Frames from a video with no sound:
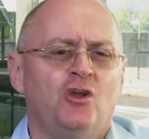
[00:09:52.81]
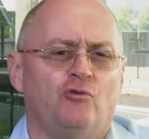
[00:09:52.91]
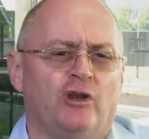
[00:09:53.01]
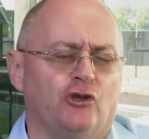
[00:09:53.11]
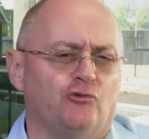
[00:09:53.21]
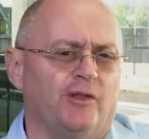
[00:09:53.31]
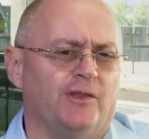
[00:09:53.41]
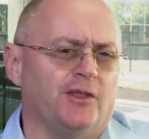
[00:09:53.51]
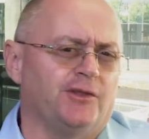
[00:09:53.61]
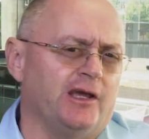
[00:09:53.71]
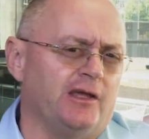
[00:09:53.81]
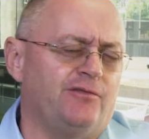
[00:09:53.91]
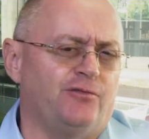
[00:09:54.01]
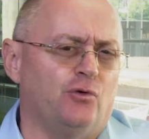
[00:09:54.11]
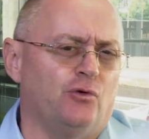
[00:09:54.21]
Really good run the other day
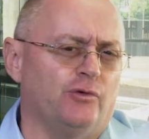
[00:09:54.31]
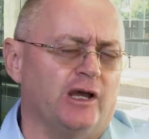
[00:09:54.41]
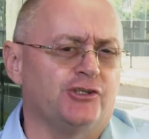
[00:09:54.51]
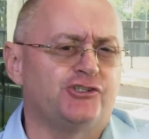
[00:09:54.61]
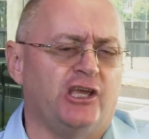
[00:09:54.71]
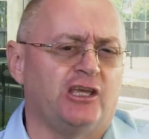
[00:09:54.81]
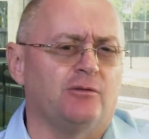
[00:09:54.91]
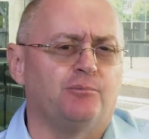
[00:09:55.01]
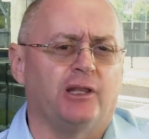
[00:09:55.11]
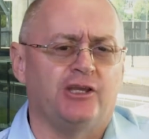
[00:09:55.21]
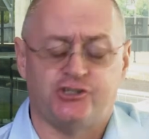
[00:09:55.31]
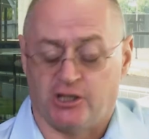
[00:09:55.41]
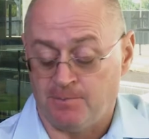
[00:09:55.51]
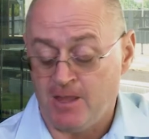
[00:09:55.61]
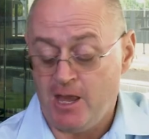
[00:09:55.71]
for uh, second
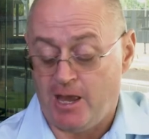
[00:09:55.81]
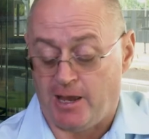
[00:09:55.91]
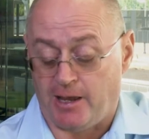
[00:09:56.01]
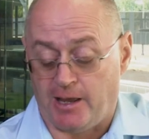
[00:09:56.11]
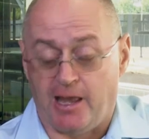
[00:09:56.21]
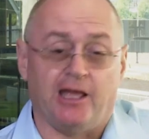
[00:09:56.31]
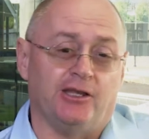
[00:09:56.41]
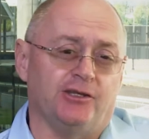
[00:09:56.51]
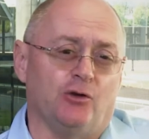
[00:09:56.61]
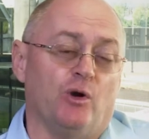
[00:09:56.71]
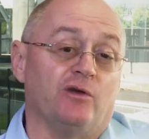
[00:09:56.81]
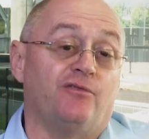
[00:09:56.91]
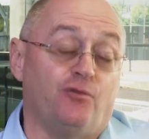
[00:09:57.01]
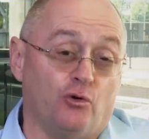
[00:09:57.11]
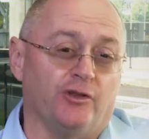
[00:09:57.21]
placing, uh, and uh, one of
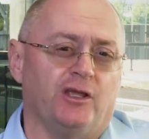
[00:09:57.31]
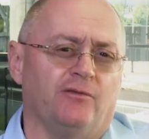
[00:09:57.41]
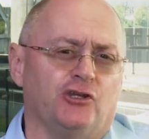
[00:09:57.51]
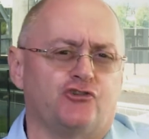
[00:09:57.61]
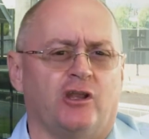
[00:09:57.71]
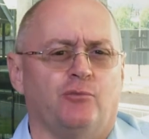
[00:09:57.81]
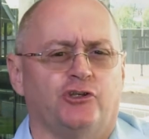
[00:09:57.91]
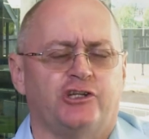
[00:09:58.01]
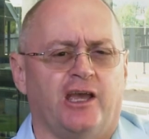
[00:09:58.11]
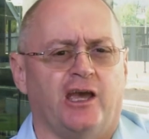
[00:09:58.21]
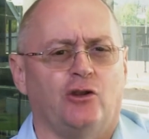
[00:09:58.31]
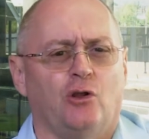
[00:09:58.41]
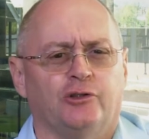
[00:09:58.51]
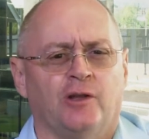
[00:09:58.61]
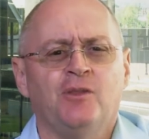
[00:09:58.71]
four in the event trained by Tayan
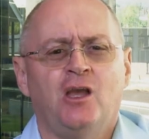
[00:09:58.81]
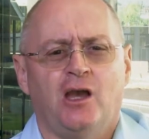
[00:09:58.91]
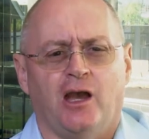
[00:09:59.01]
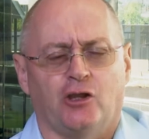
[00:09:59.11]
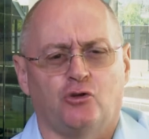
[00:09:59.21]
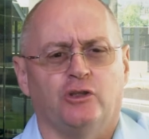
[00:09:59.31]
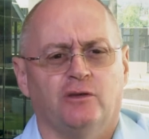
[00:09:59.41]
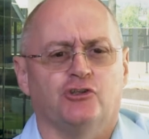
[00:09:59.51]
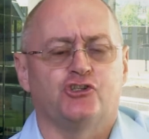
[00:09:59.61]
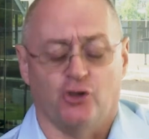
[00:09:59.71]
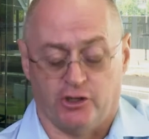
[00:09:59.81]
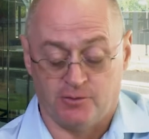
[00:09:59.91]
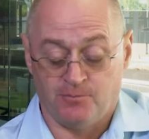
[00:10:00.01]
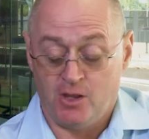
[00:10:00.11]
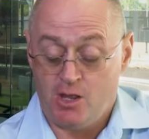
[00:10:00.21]
Holter uh, could give us sight.